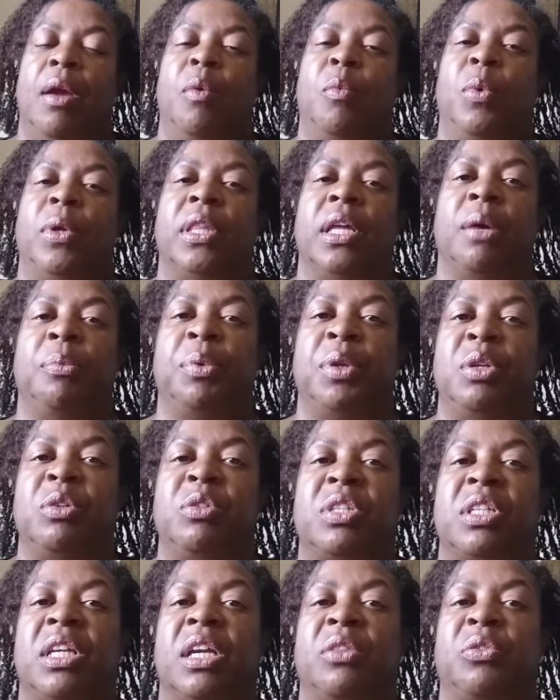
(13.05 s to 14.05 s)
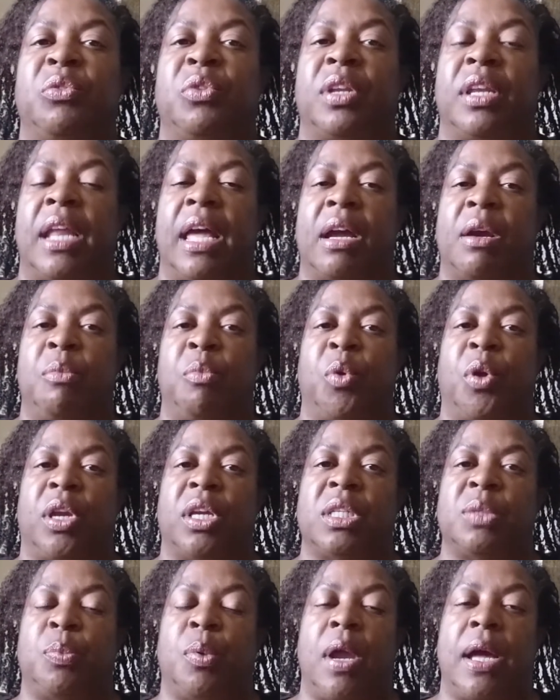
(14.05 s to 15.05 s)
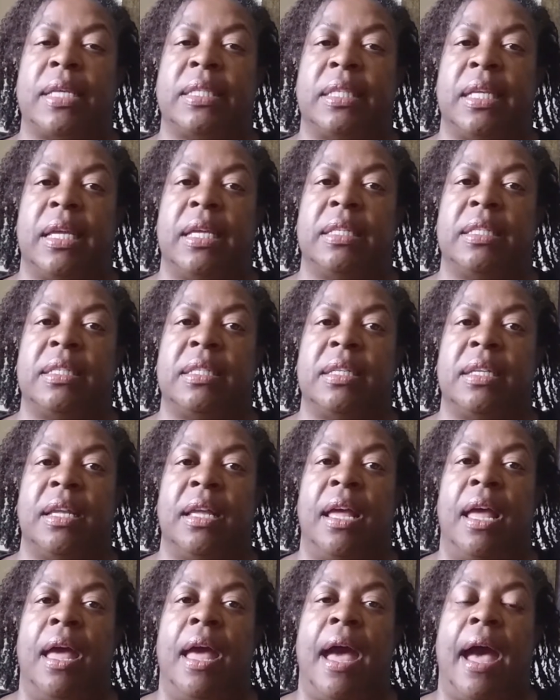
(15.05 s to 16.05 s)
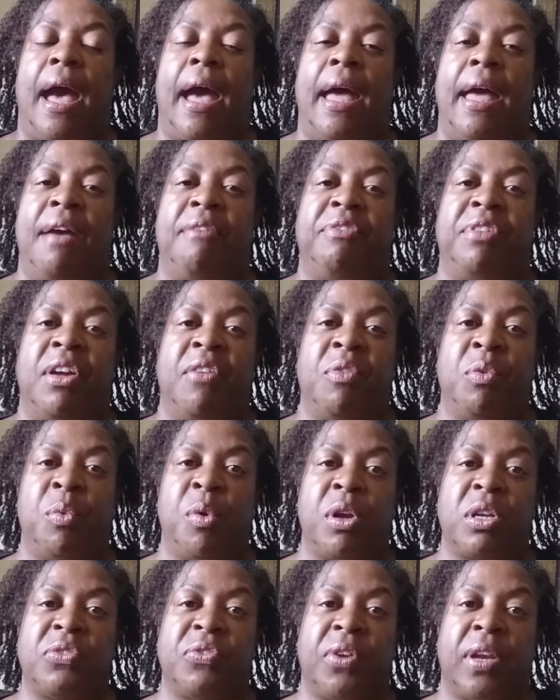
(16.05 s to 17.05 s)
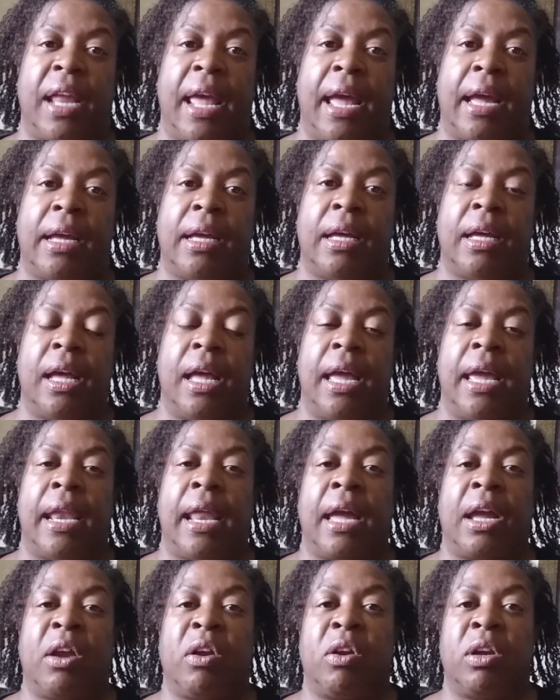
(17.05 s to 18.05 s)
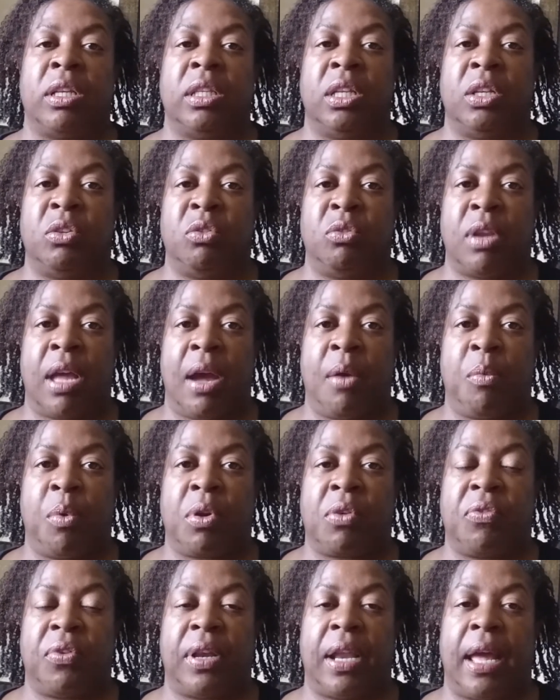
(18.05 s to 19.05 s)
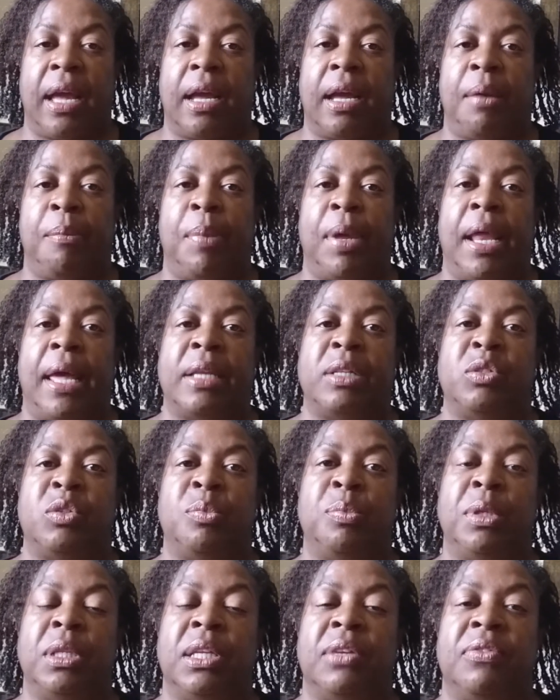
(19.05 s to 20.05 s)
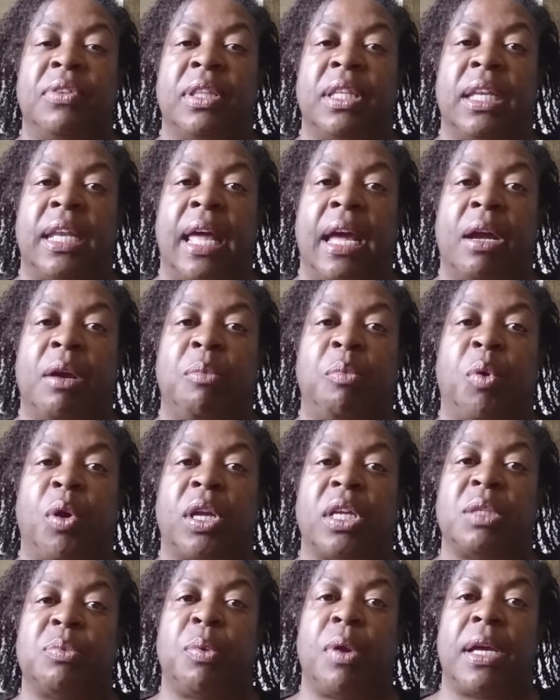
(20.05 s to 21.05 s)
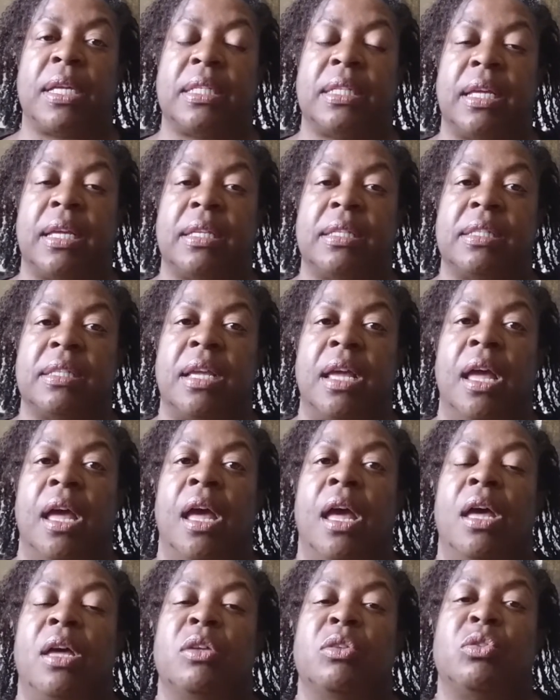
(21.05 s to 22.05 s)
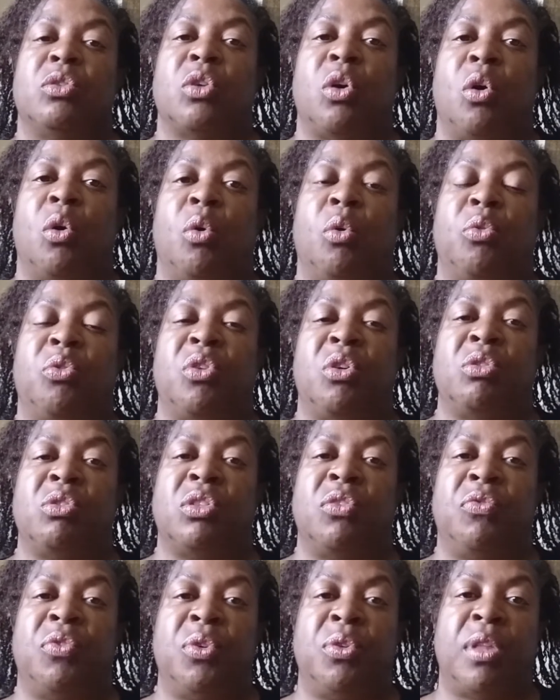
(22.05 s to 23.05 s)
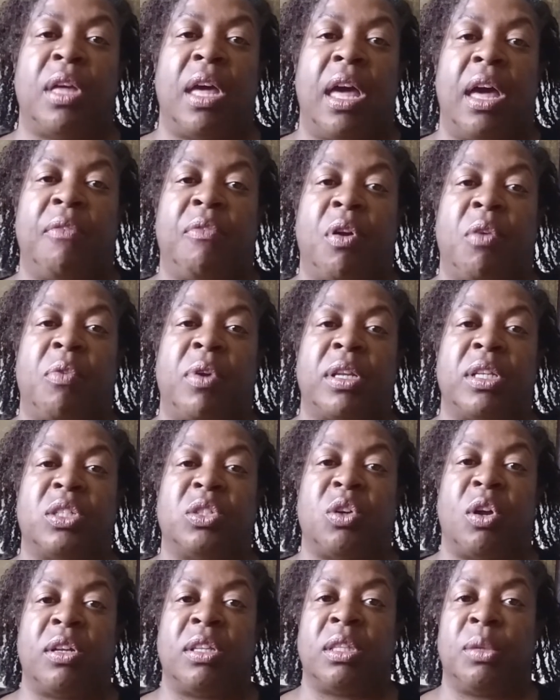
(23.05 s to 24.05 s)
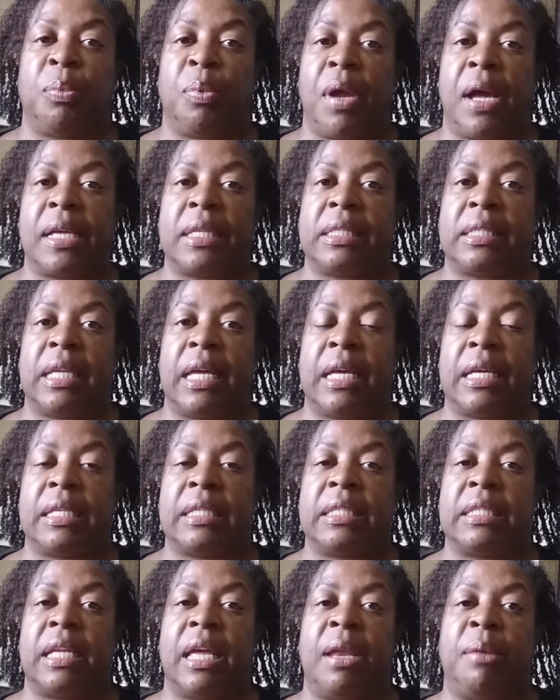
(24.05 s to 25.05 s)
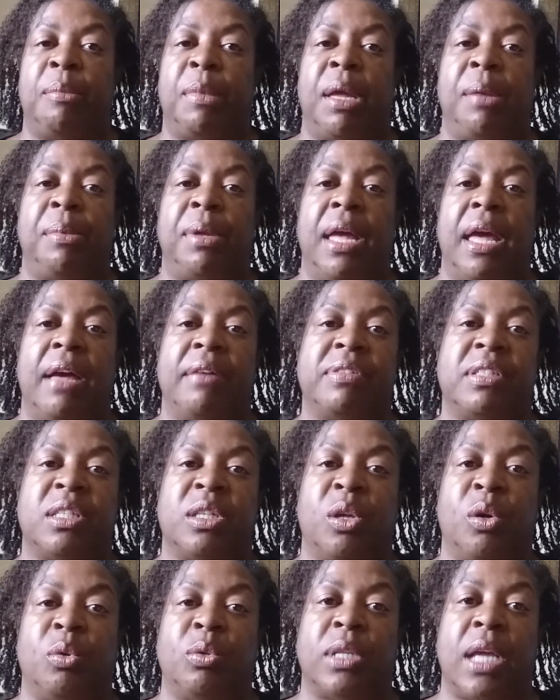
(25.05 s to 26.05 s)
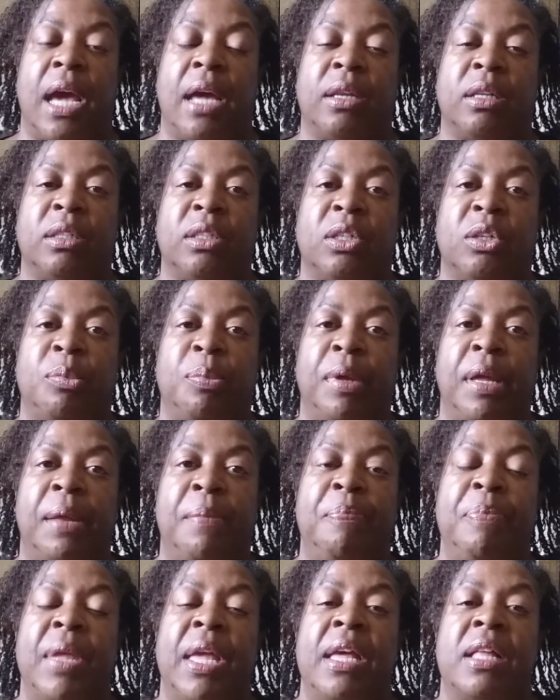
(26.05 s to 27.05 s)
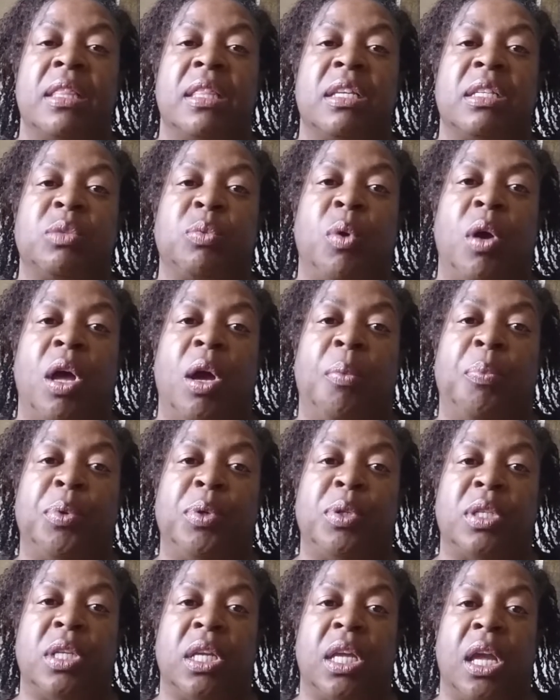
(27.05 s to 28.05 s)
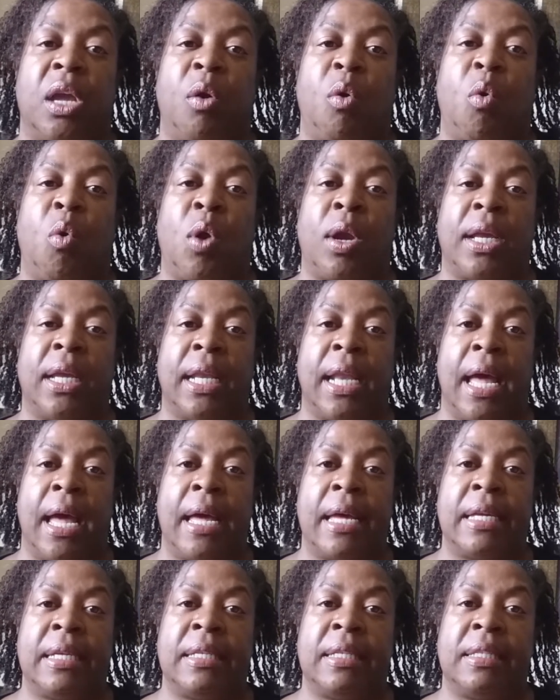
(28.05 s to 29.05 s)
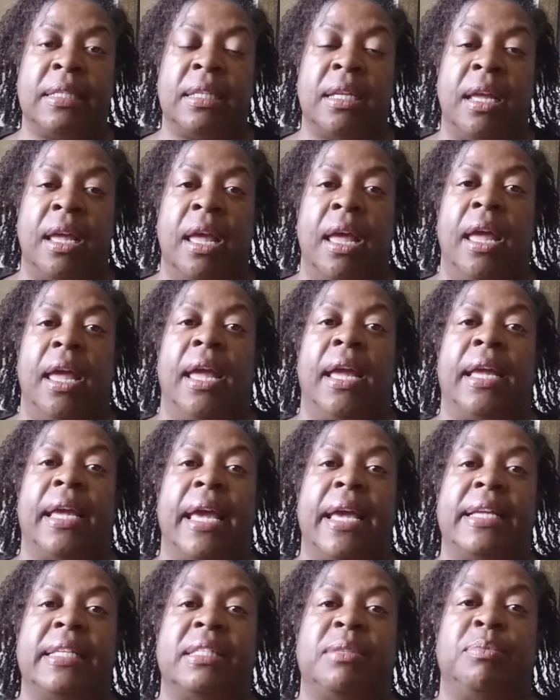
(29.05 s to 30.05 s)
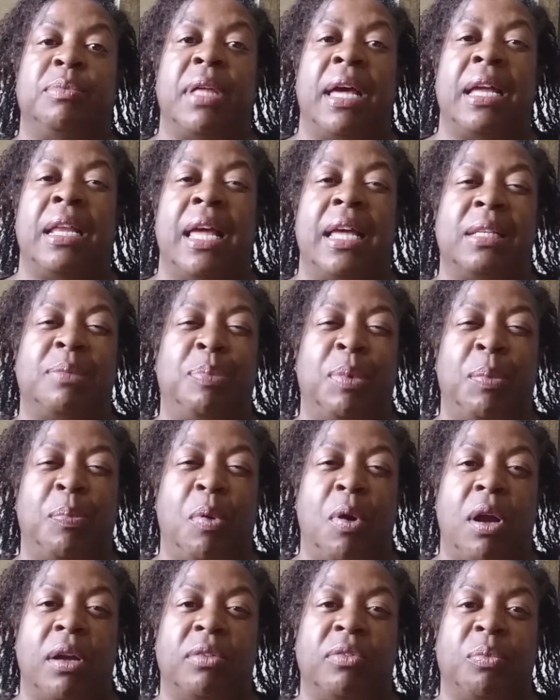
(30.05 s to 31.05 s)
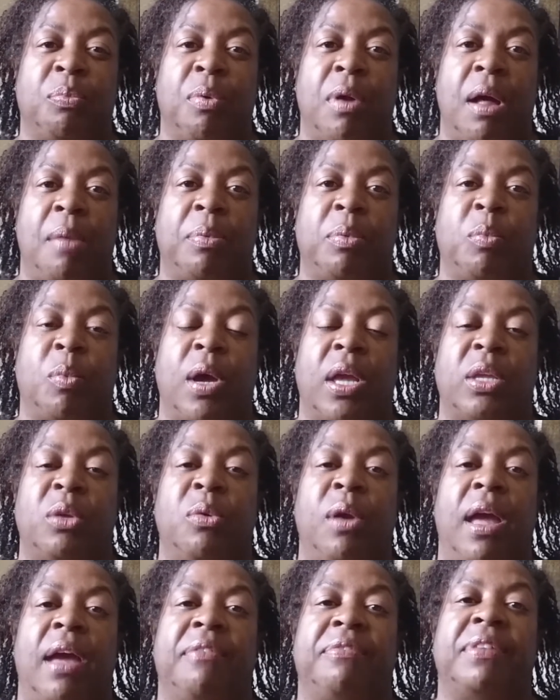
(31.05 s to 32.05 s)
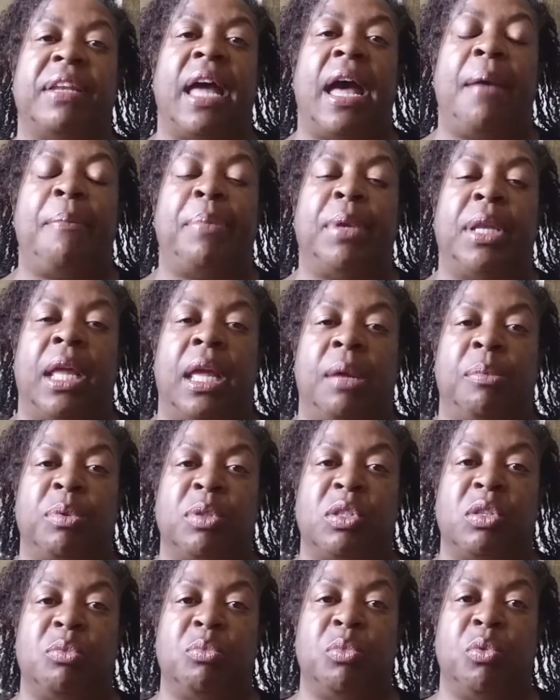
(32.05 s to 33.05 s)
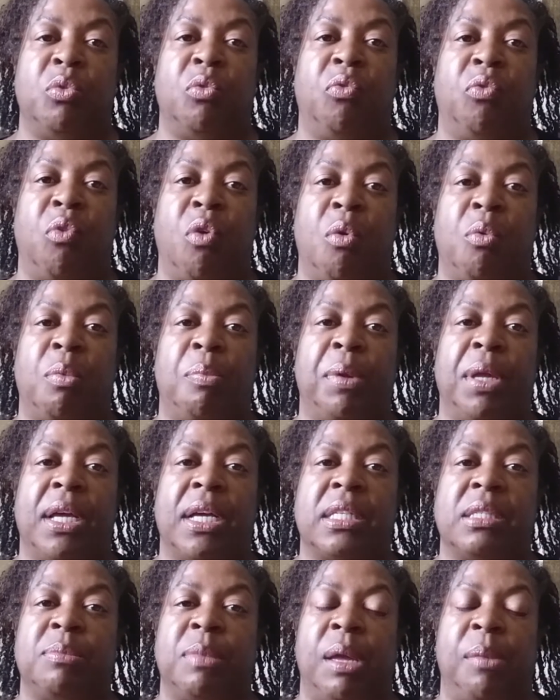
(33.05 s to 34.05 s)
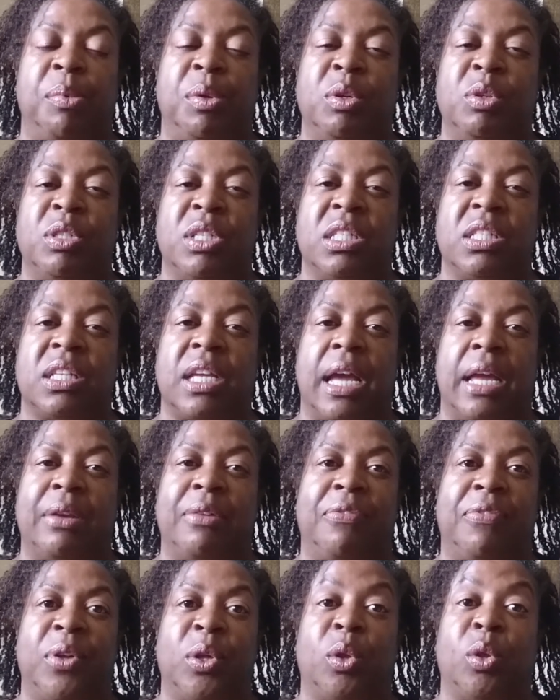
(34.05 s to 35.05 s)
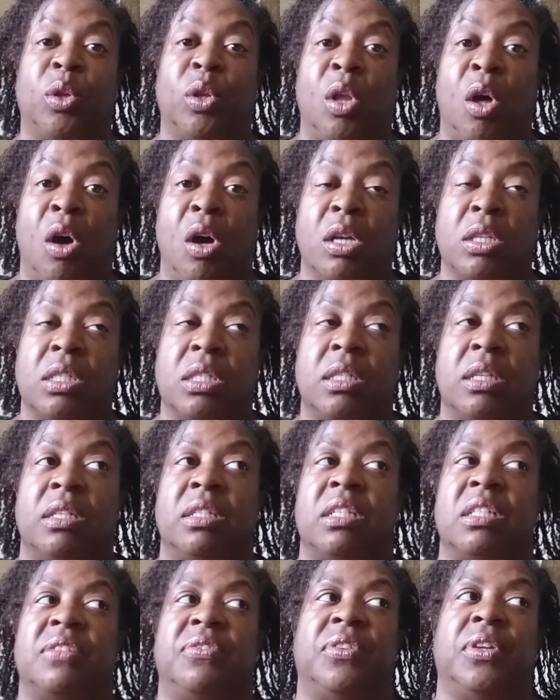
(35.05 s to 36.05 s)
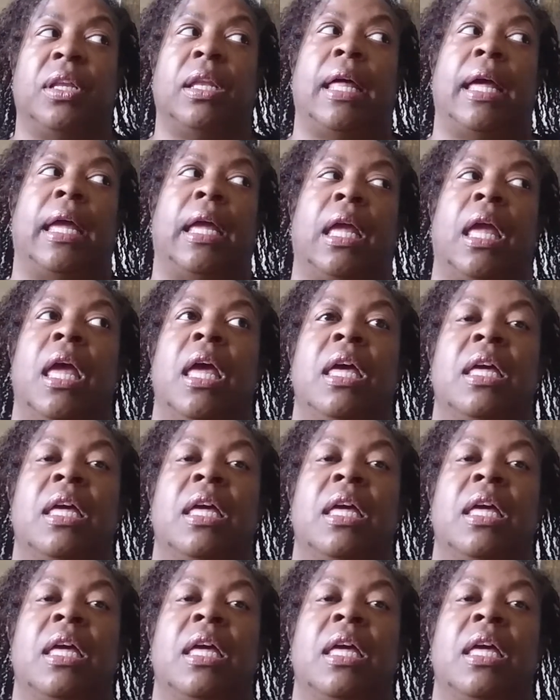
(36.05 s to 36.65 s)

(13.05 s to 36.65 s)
with helping you to get through the Naca mortgage process. I have never worked for Naca and I currently do not work for Naca, but I do believe in the Naca mortgage process. So those of you that have already started the process and maybe have slowed down a little bit, this will help you to get organized in case that has been part of the problem why you have not been able to move forward, because maybe you just kind of feel lost and just feel like